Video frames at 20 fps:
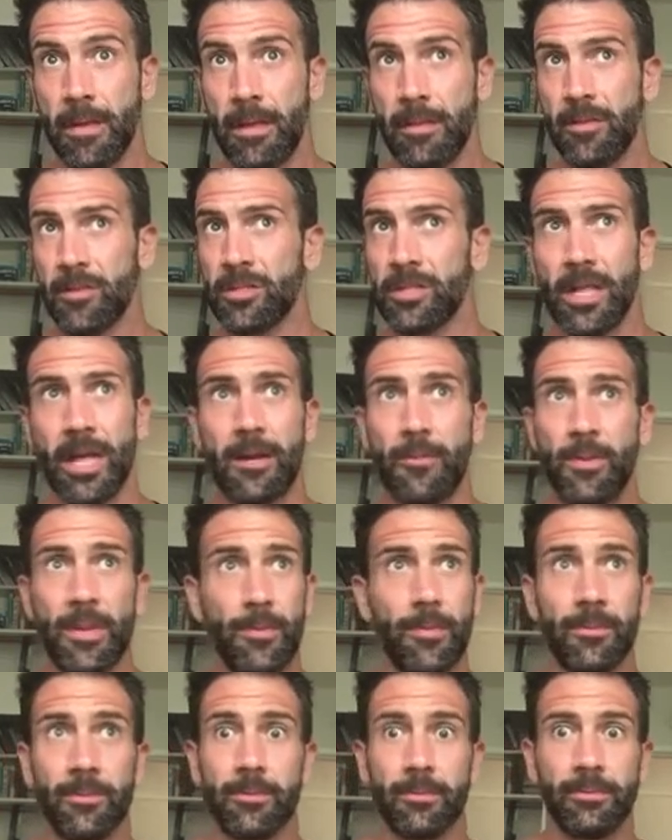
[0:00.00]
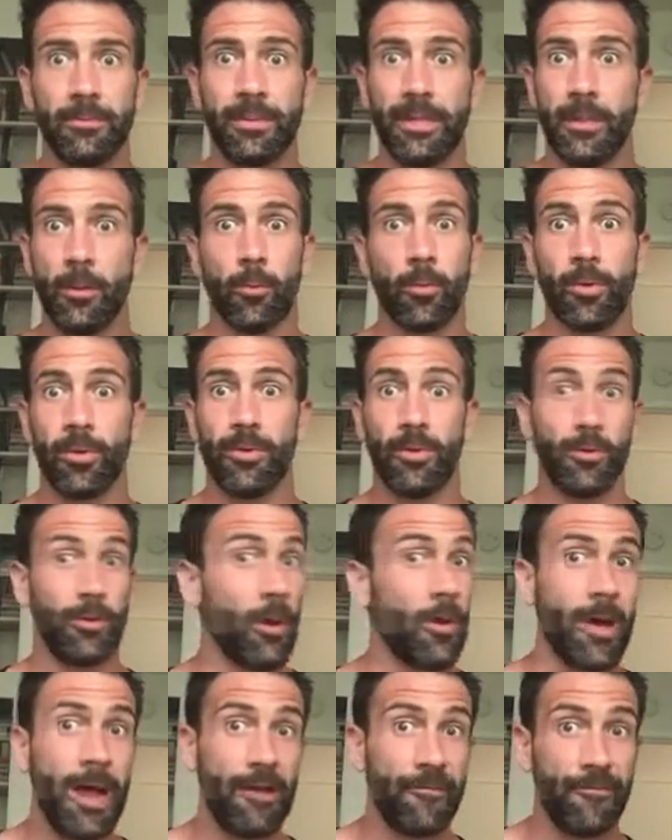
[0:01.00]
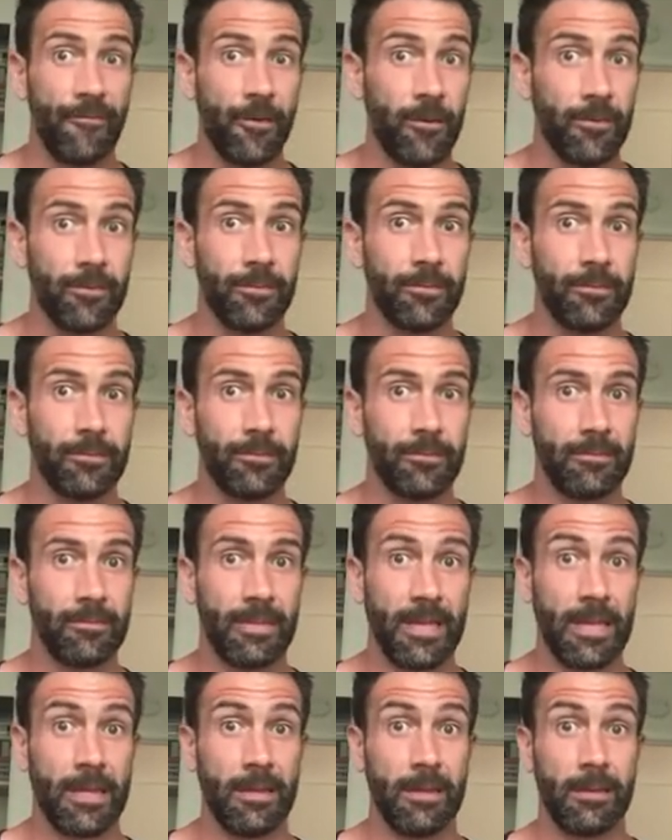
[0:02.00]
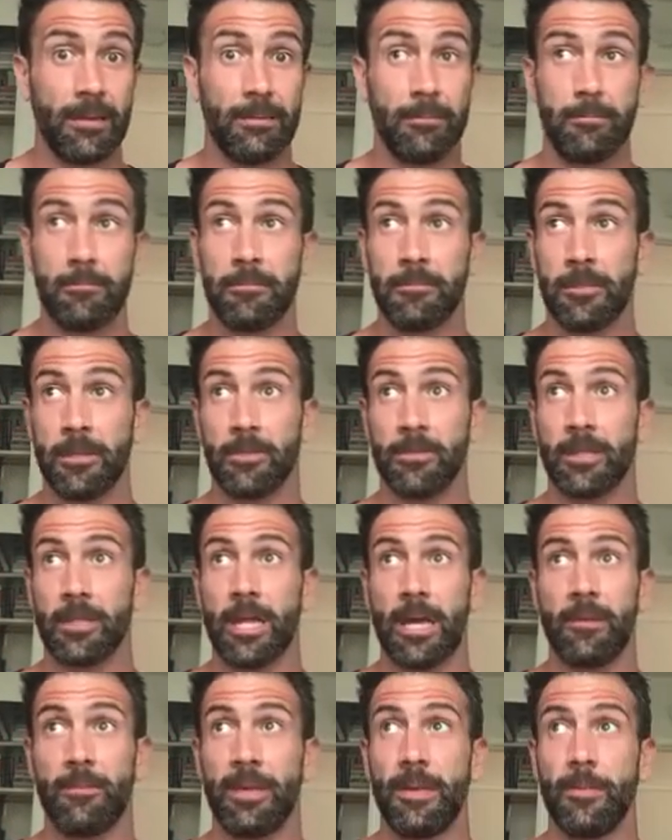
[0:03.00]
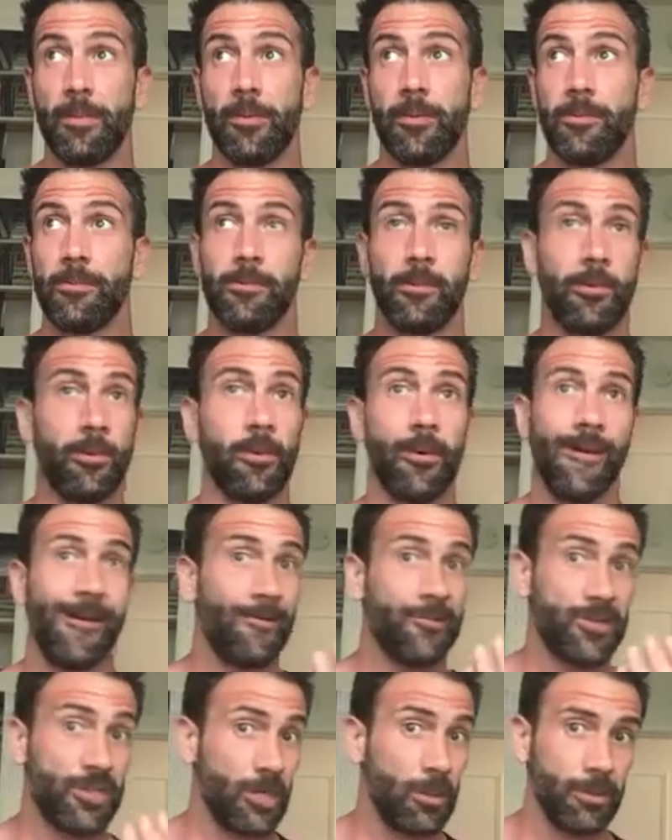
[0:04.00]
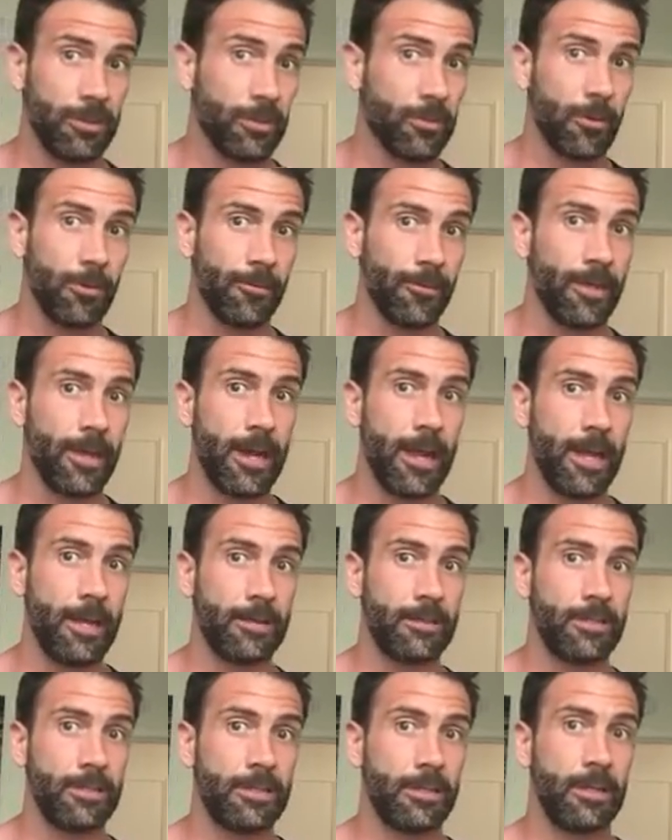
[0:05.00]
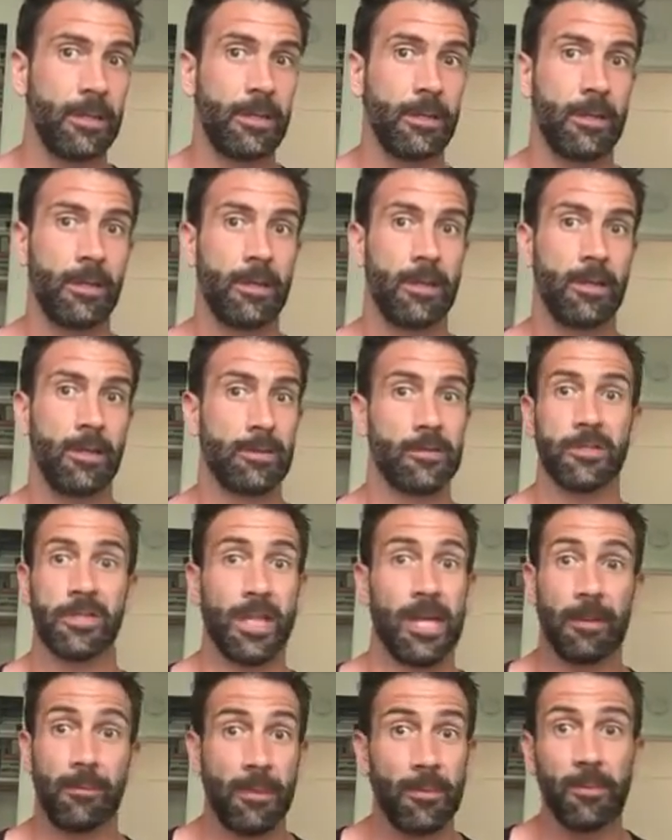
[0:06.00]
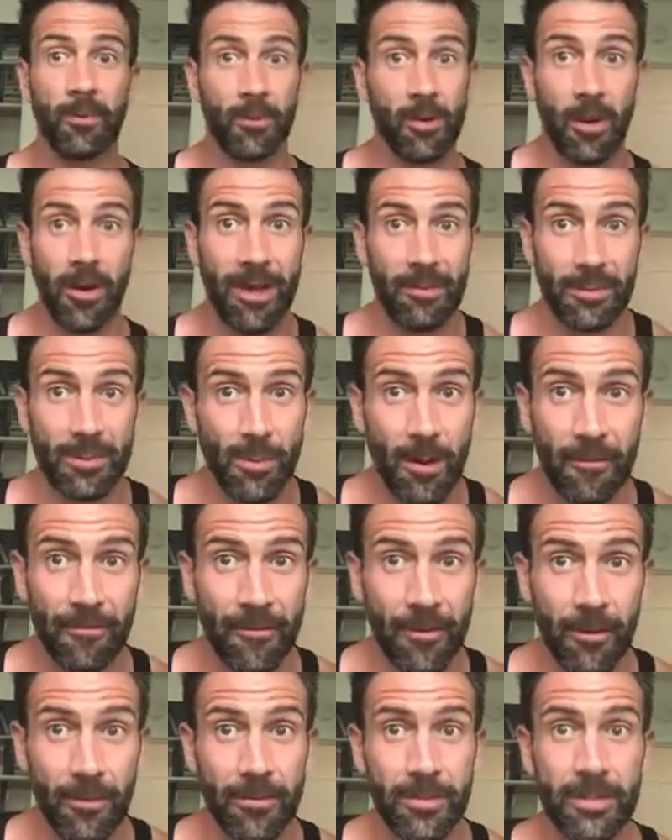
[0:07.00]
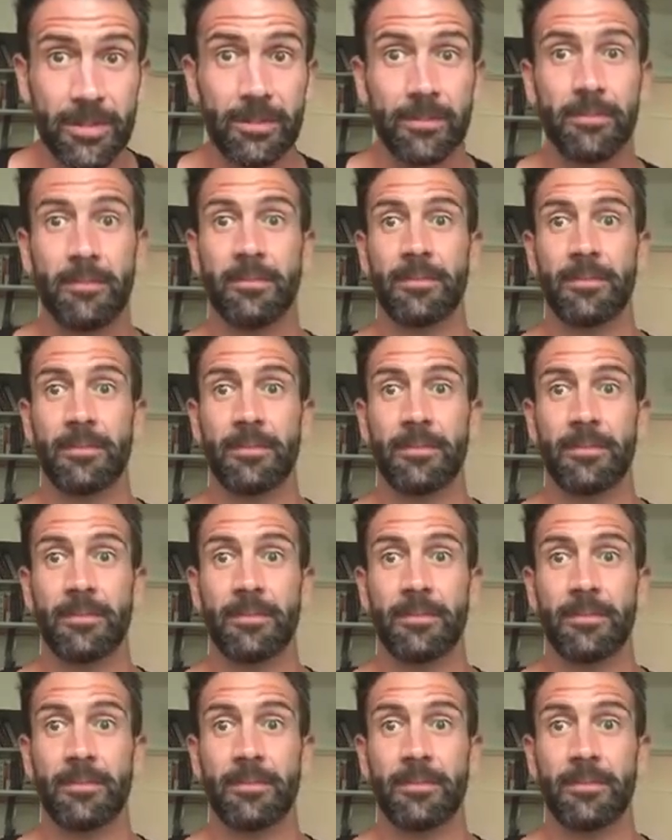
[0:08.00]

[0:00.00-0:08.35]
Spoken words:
There's a lot of people in the world who don't have food. There's a lot of people who don't have shelter over their heads. There's a lot of people who don't have smartphones.